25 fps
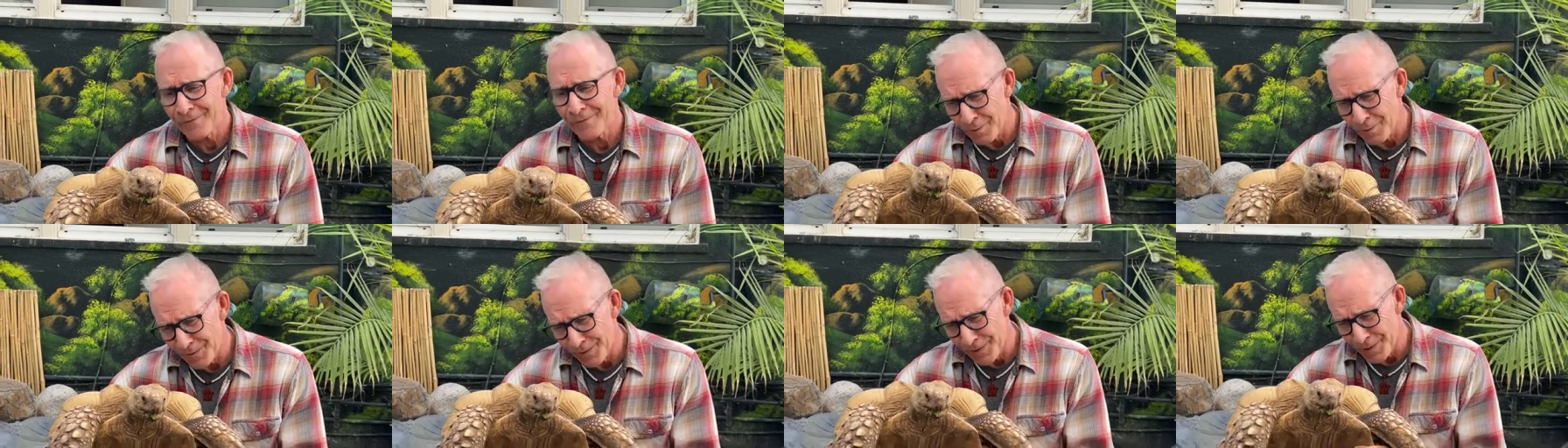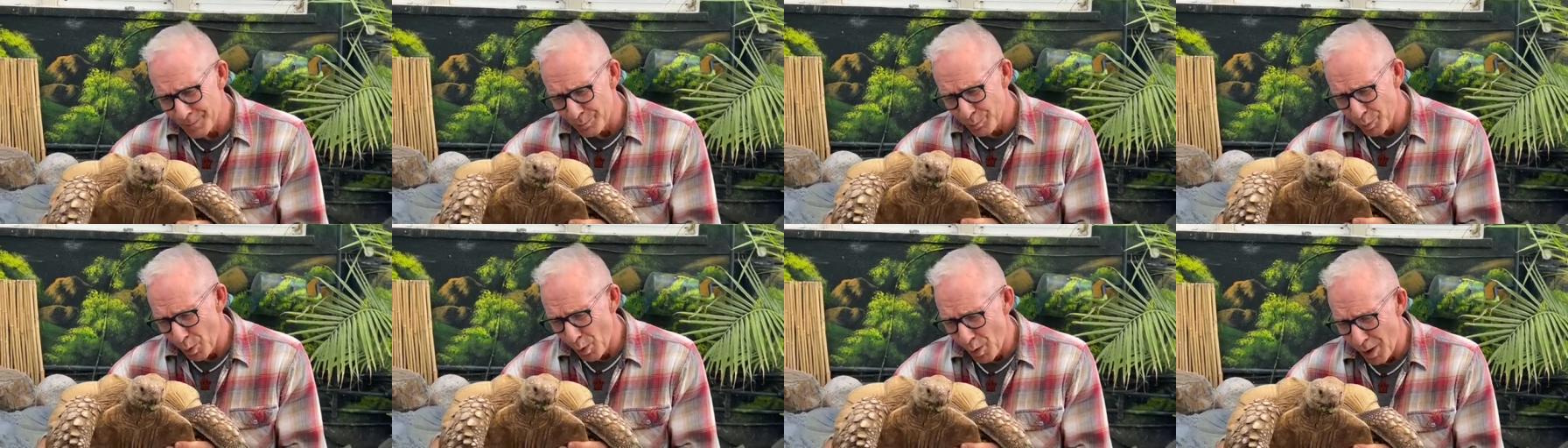when they're
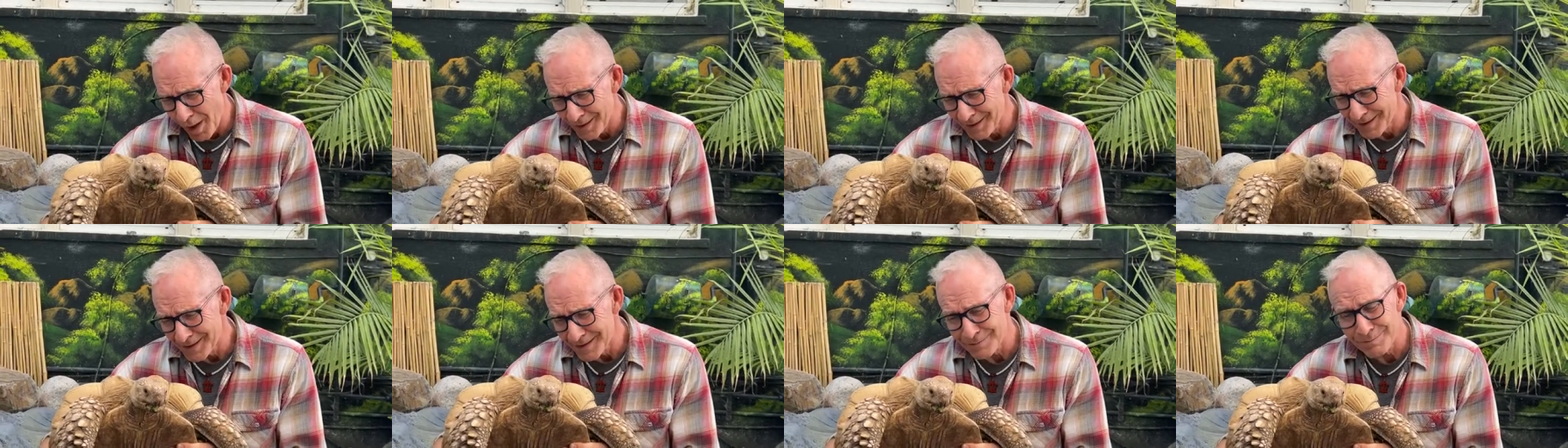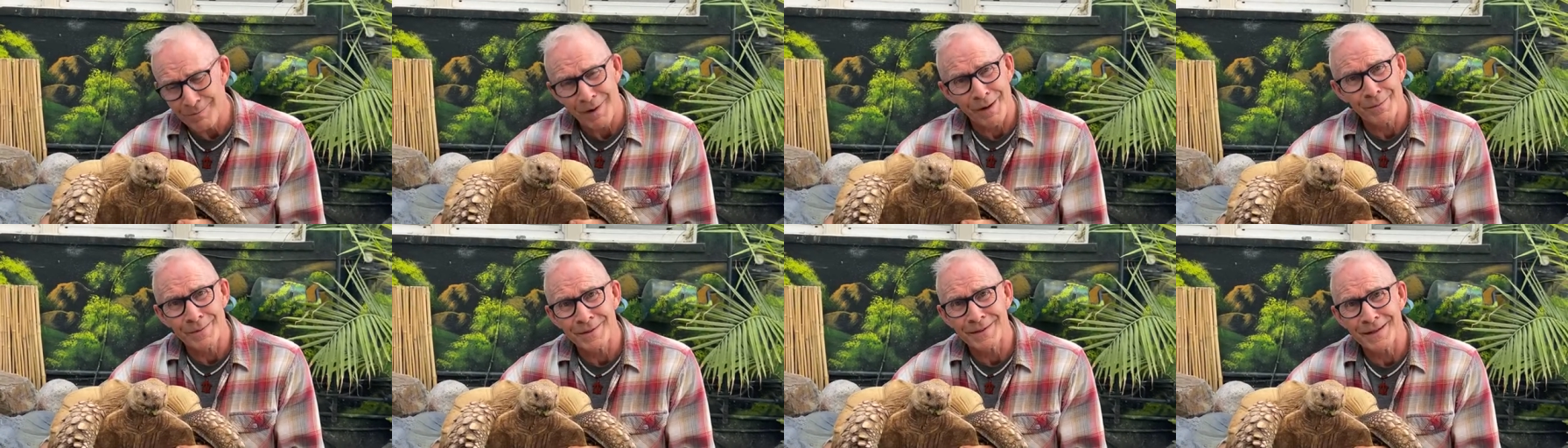born because
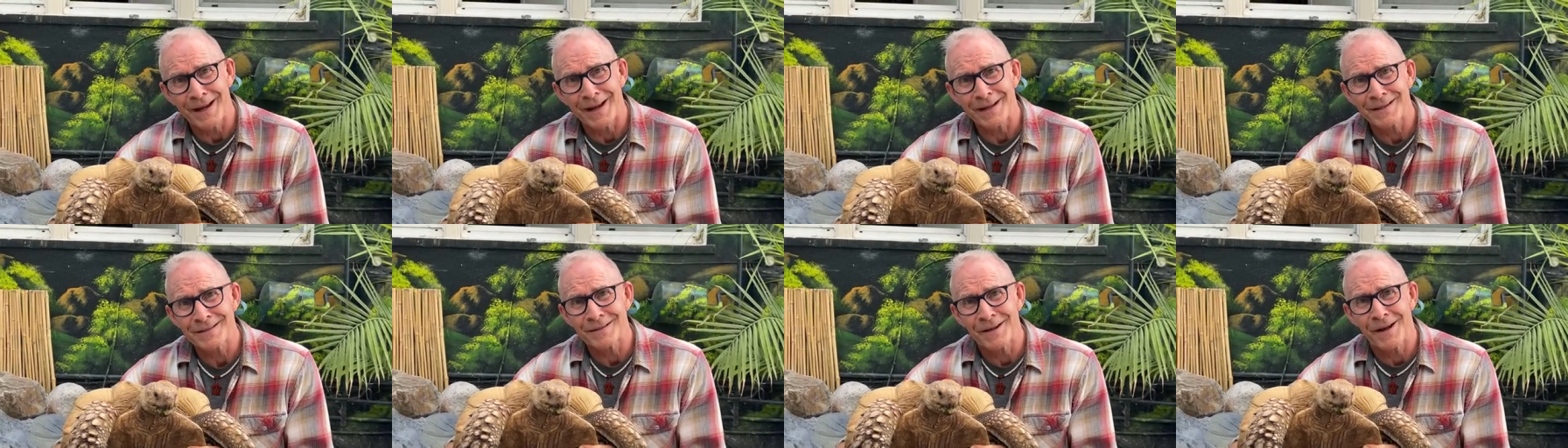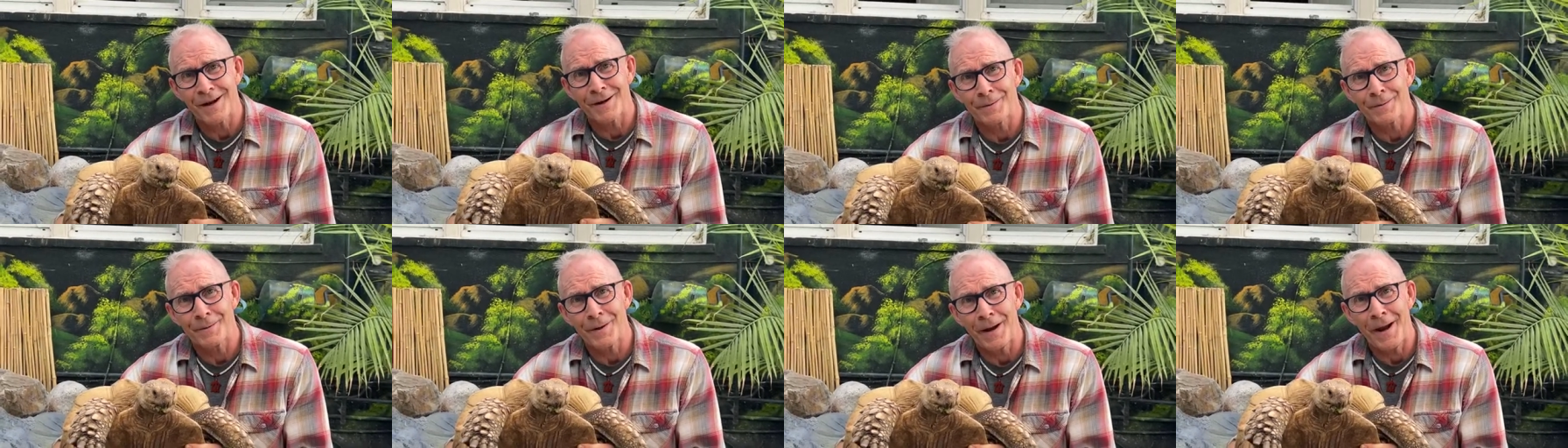mom and dad's
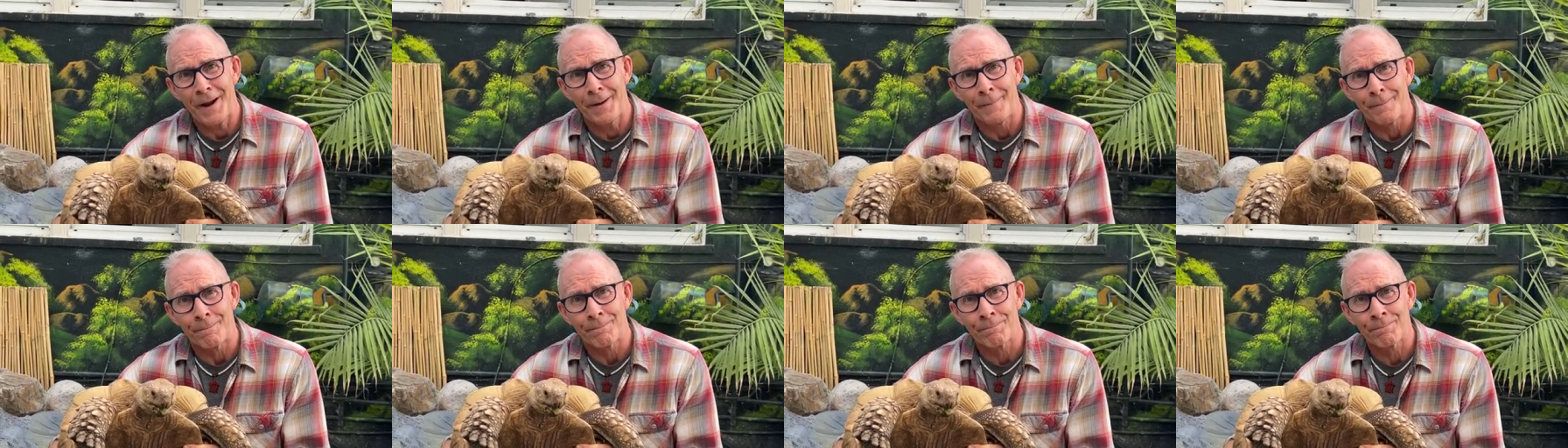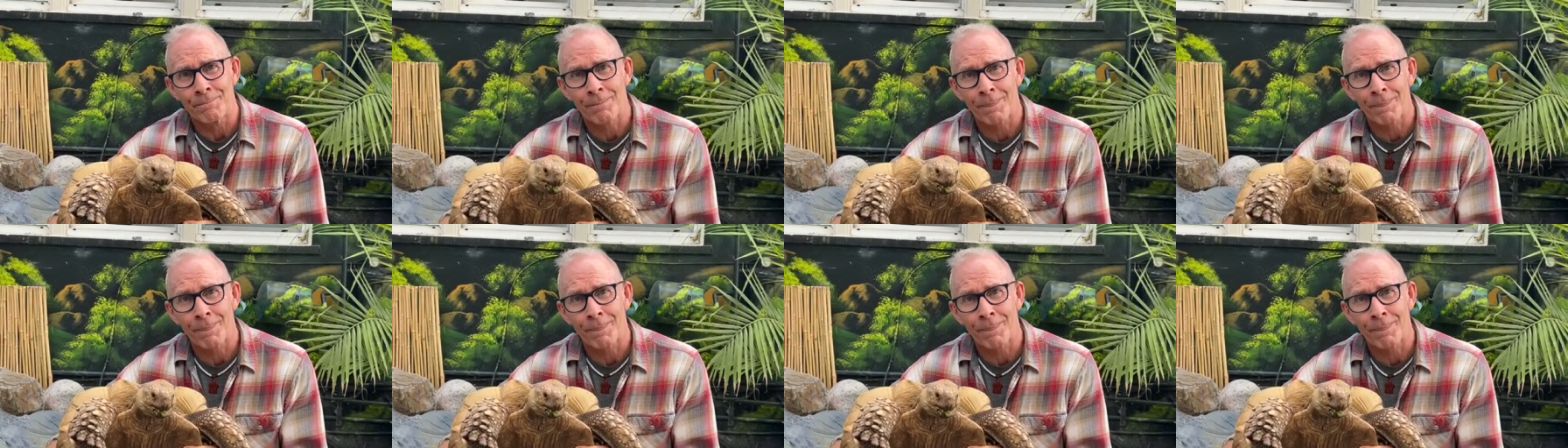not around,